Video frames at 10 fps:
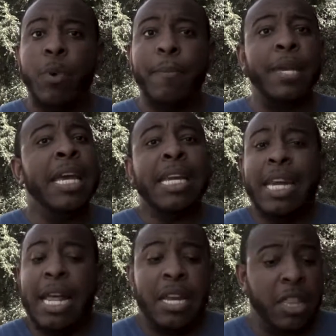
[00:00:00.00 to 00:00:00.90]
with me,
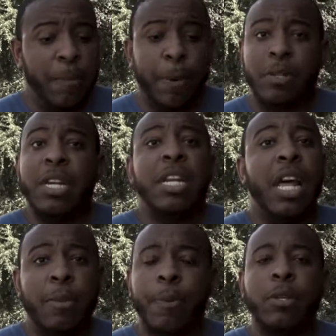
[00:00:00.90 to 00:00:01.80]
then another person, then
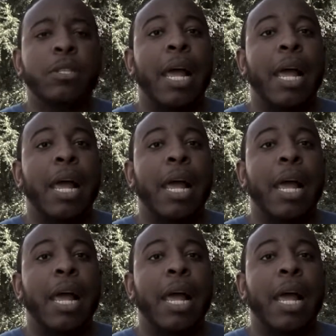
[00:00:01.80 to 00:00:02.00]
another person.